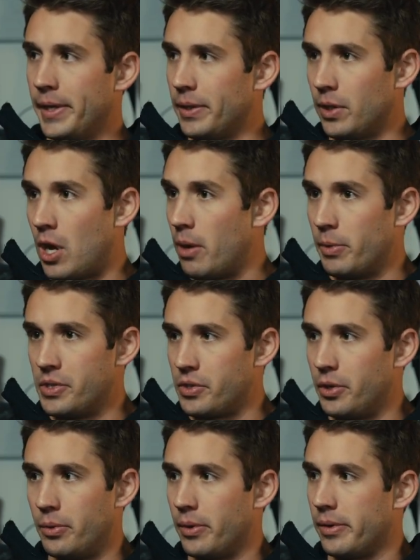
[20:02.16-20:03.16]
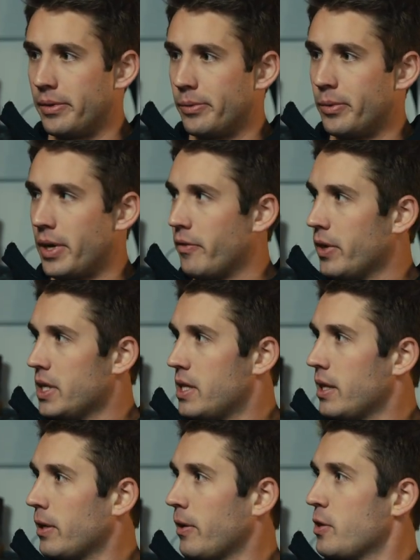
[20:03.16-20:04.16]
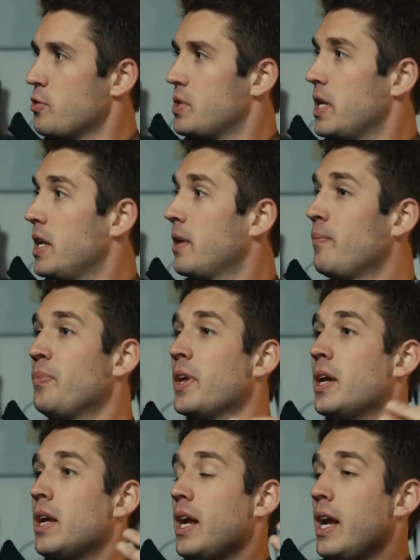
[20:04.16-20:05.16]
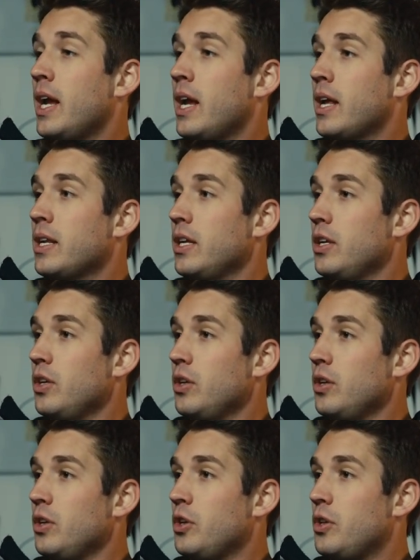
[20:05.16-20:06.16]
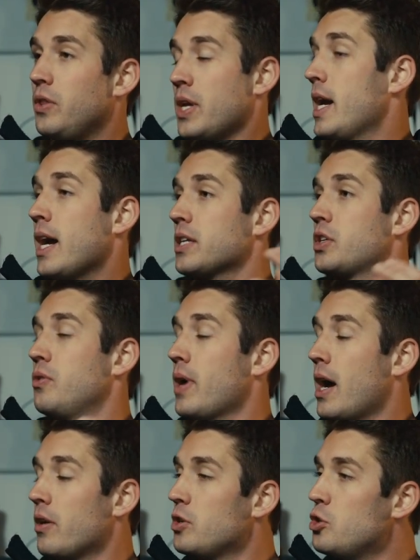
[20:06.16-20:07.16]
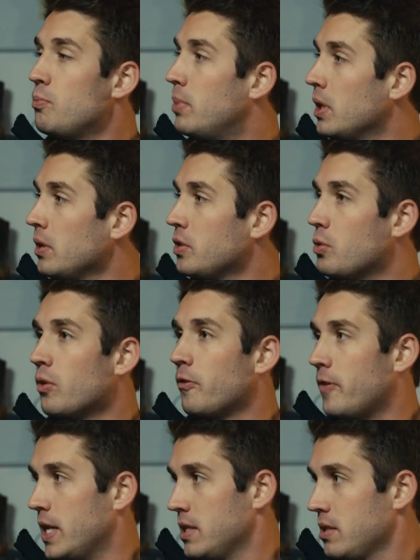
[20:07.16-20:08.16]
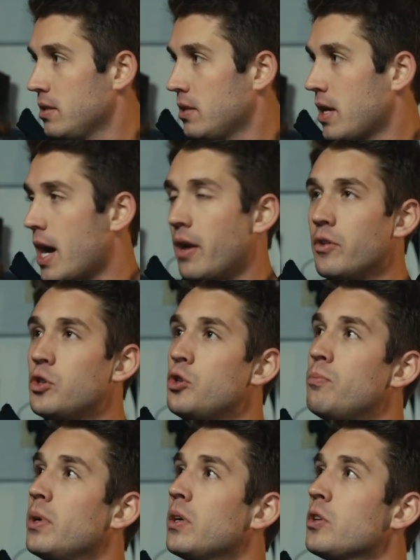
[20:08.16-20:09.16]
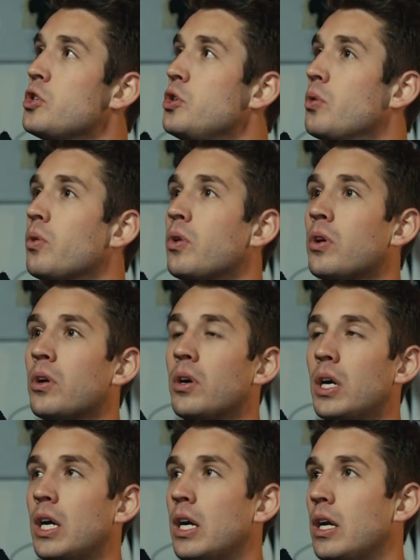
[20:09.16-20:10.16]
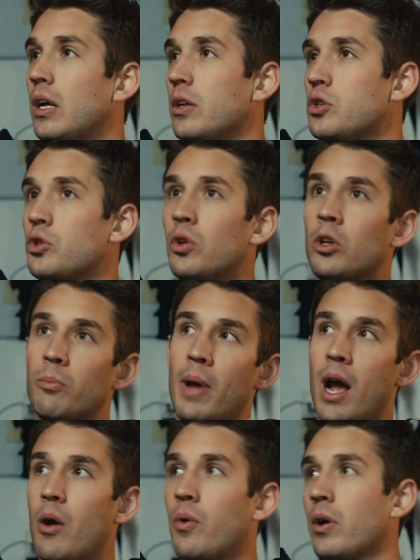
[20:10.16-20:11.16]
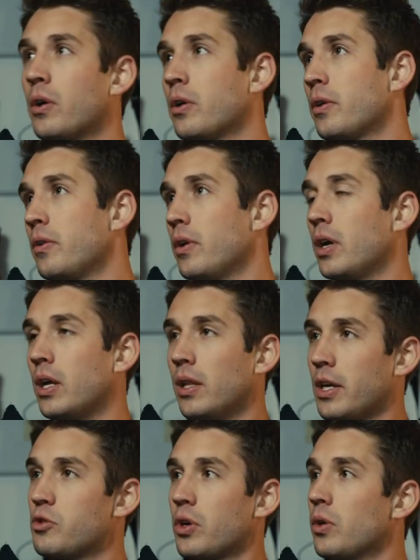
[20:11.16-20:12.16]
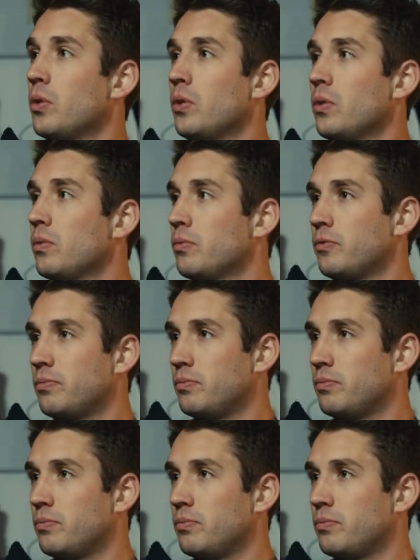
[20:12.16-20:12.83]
llamas, whatever it is that they're interested in, and they ask you, how did you build your fence? How did you build your solar-powered electrical